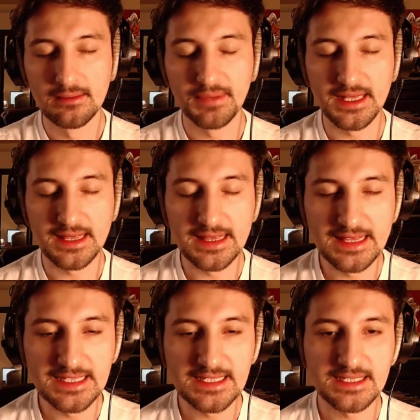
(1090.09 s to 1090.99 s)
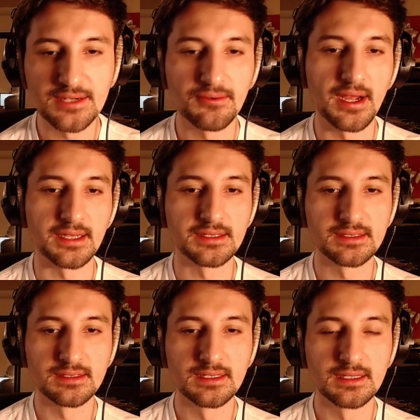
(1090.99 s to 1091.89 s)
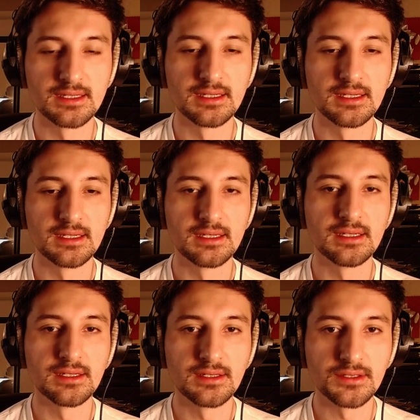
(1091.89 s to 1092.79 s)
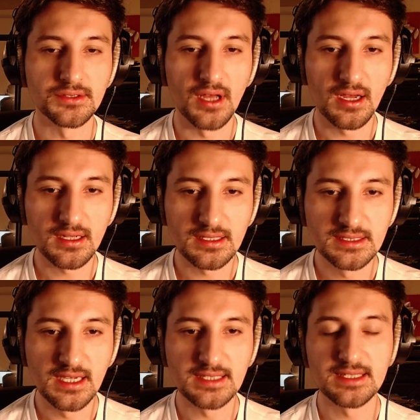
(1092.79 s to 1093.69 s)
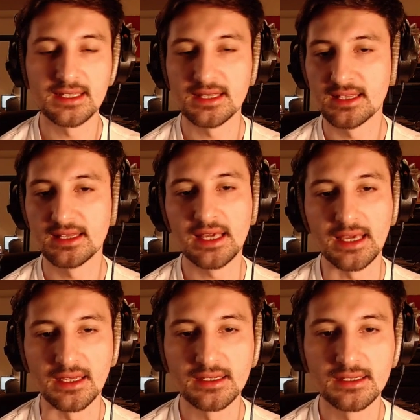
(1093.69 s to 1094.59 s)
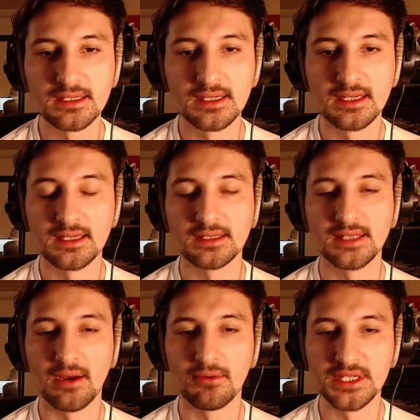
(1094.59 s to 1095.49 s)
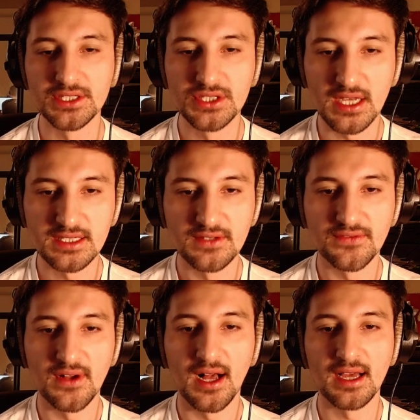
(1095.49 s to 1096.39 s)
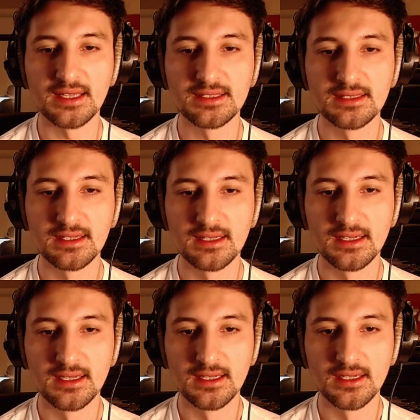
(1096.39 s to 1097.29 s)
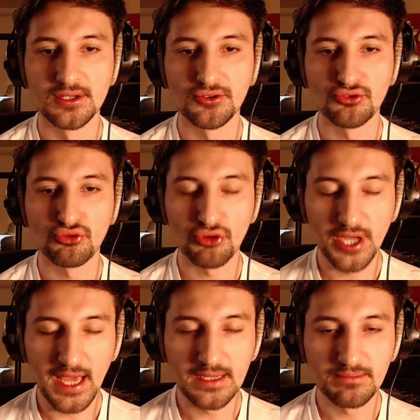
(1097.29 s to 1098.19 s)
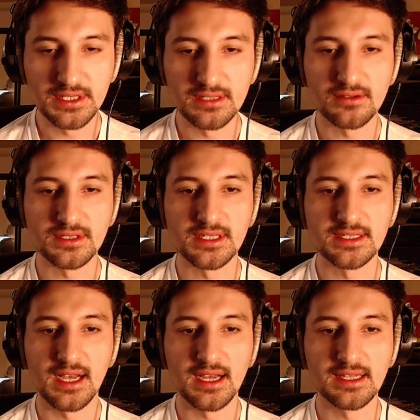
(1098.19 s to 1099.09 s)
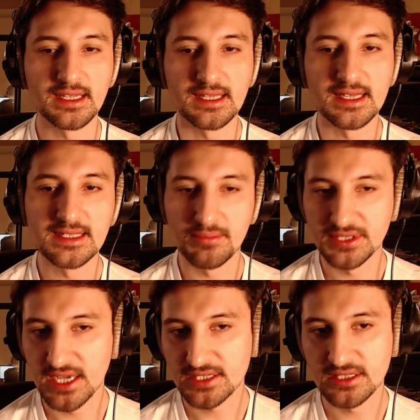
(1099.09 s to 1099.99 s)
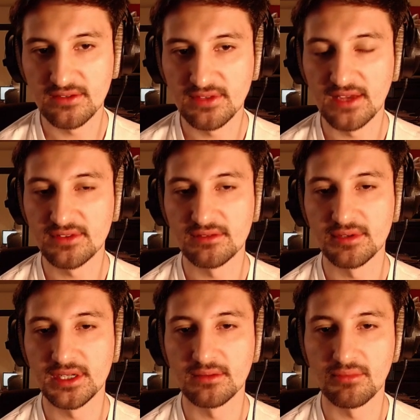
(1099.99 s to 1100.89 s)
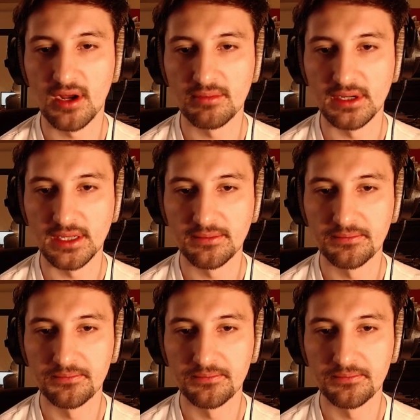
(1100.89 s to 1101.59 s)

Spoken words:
But this isn't right. Locke doesn't think that what justifies creating political society is the protection of life, liberty, and property.